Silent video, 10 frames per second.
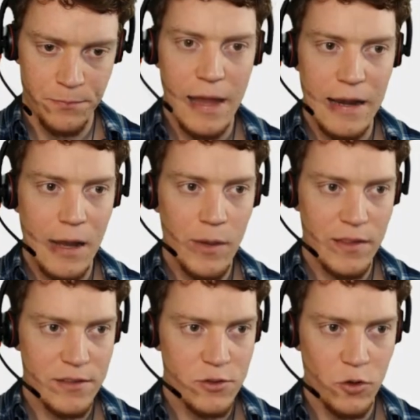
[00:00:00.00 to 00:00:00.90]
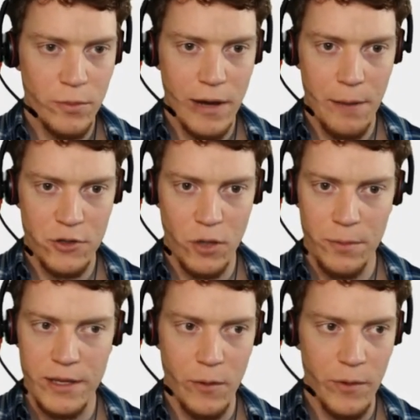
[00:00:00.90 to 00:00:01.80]
And now we get this toolbar at the
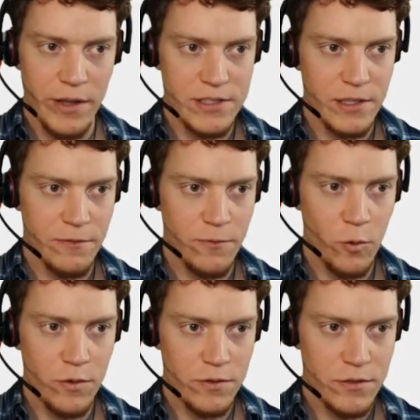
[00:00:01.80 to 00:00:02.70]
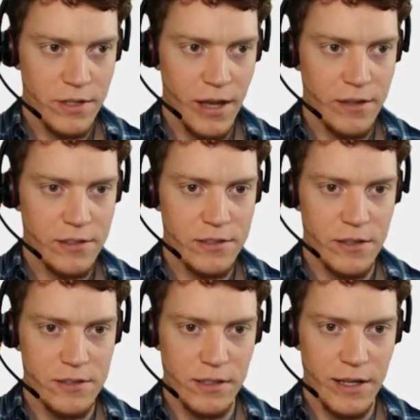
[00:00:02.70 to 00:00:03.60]
top here. We can see that 4 tasks
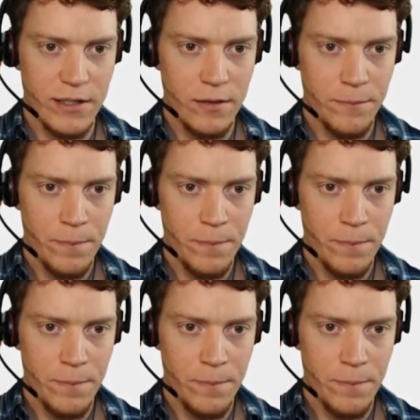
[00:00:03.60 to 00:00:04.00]
are selected.